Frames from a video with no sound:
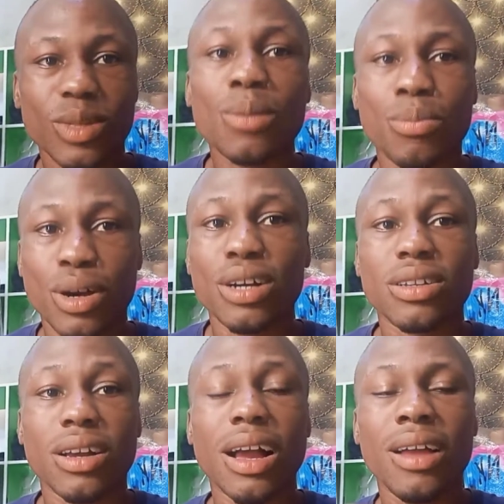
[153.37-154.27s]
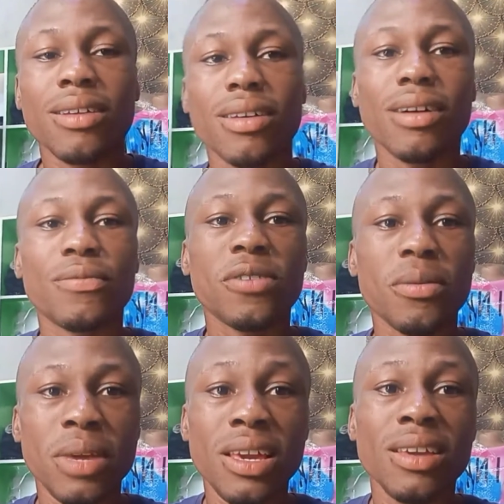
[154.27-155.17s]
but for
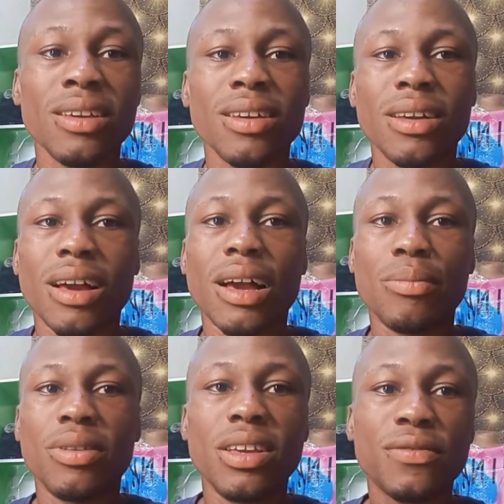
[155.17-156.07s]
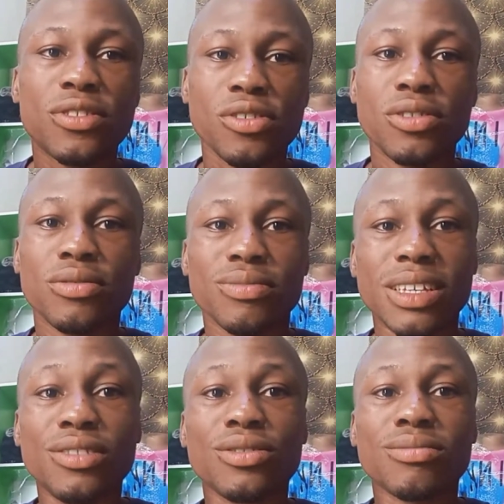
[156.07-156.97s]
me, I believe
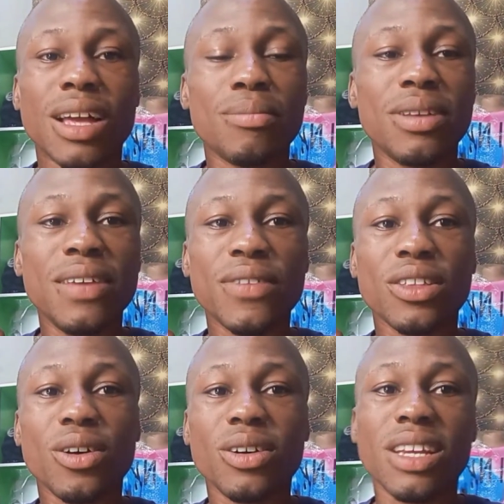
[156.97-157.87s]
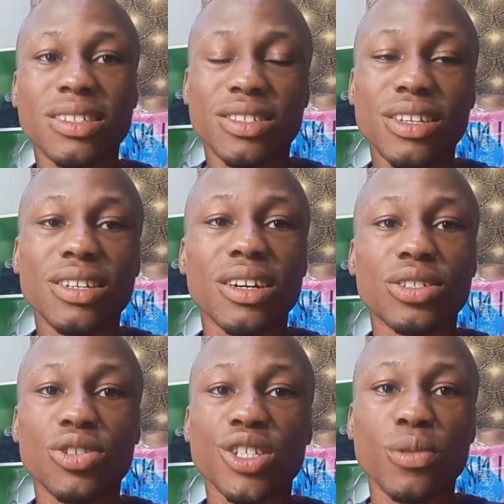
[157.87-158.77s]
in honesty and
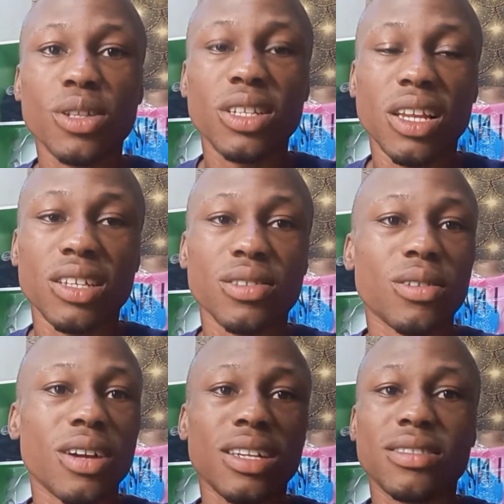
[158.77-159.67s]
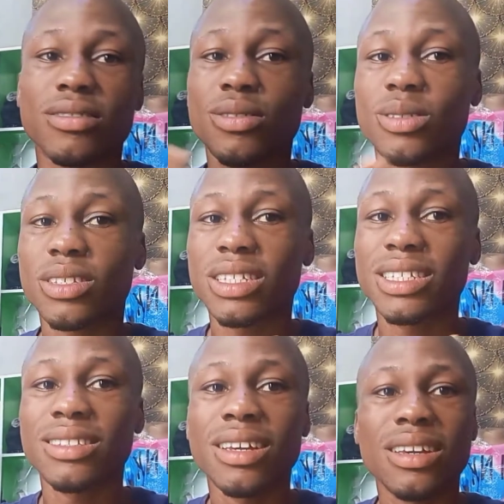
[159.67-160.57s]
trustworthiness. All right,
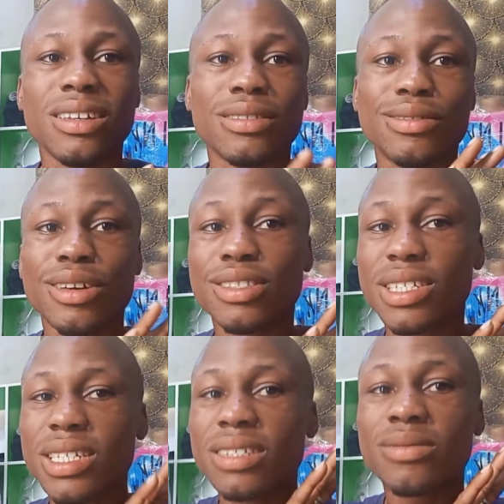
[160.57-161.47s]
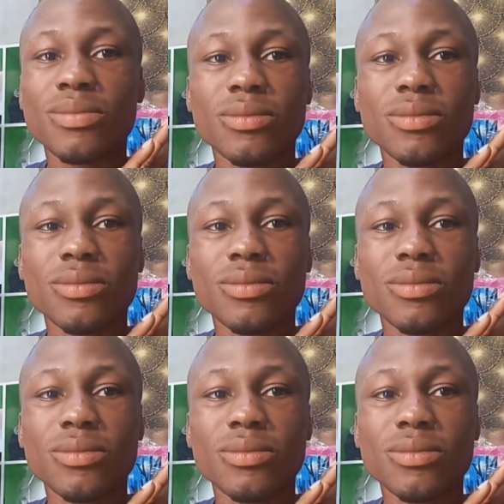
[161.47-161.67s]
nothing